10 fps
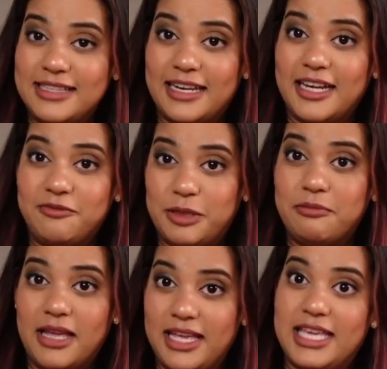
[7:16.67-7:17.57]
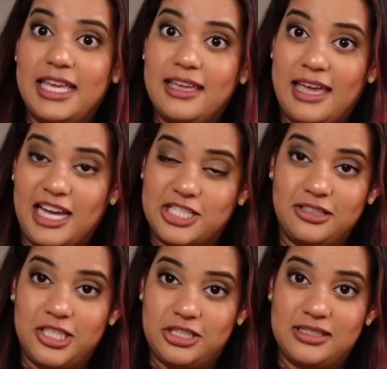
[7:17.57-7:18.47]
that I've been making
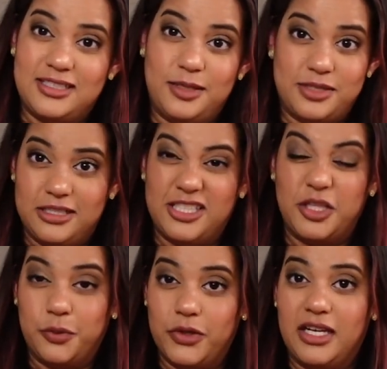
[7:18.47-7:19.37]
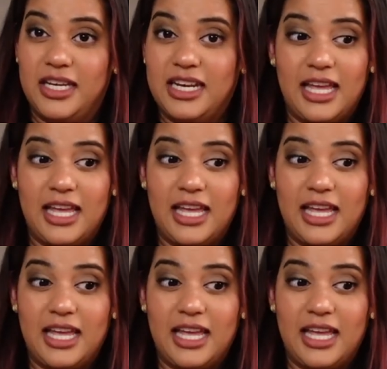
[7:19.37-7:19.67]
actually just seeps into the wood,